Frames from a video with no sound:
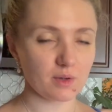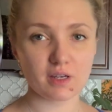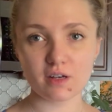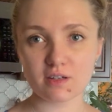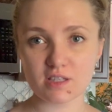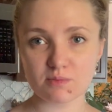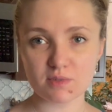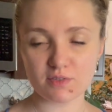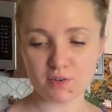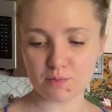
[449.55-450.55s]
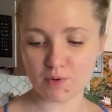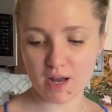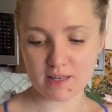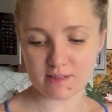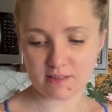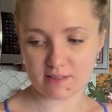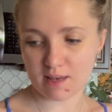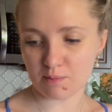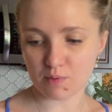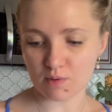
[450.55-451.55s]
here are some different brass
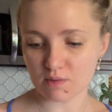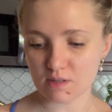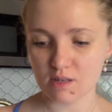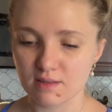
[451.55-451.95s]
examples.